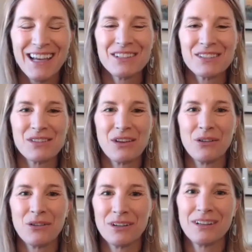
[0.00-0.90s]

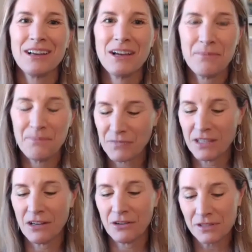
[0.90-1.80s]
So,
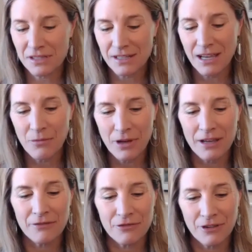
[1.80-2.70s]
stay
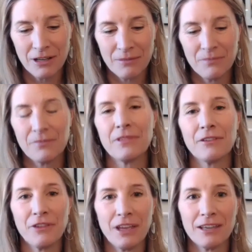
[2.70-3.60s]
away from the
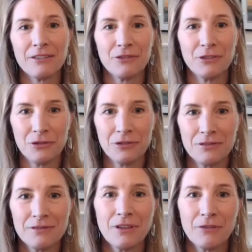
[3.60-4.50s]
fake food,
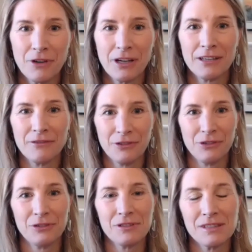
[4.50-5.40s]
the Franken
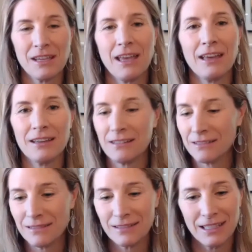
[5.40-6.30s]
foods,
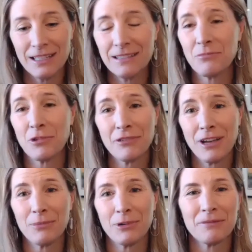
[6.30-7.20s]
and eat more
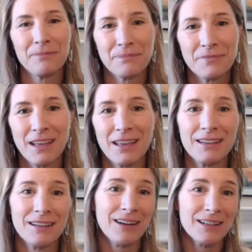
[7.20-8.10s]
fiber.
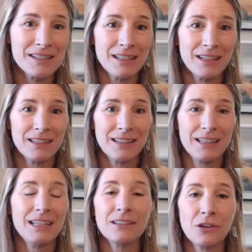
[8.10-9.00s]
And honestly,
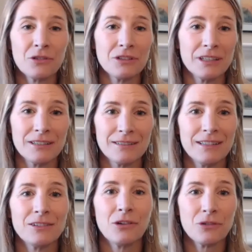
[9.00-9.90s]
and eat locally,
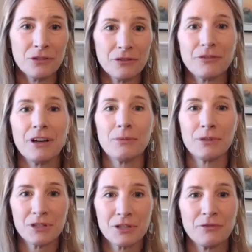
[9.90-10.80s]
local
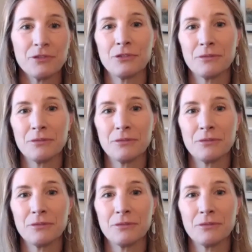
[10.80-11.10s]
fiber food.